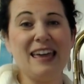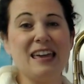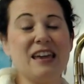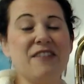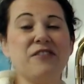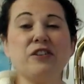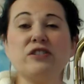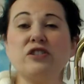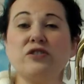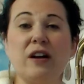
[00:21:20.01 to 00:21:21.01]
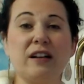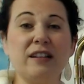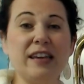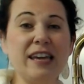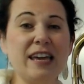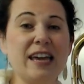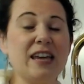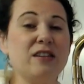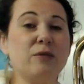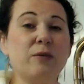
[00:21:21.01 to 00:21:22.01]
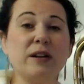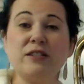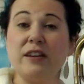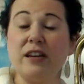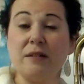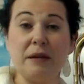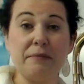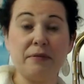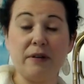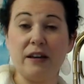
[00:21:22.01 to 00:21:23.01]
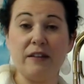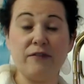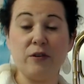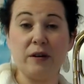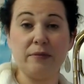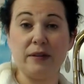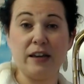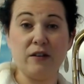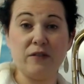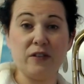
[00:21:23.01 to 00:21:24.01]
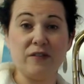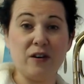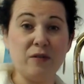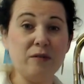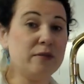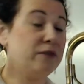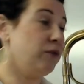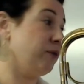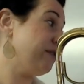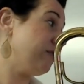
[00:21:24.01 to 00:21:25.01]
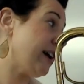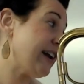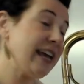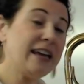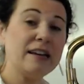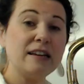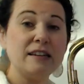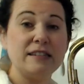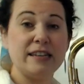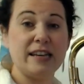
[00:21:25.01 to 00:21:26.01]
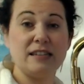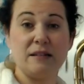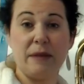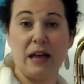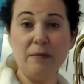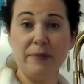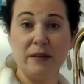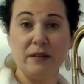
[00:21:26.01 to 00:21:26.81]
If you're struggling and you want to hear me, if you want to play it over the phone before Friday to get some help,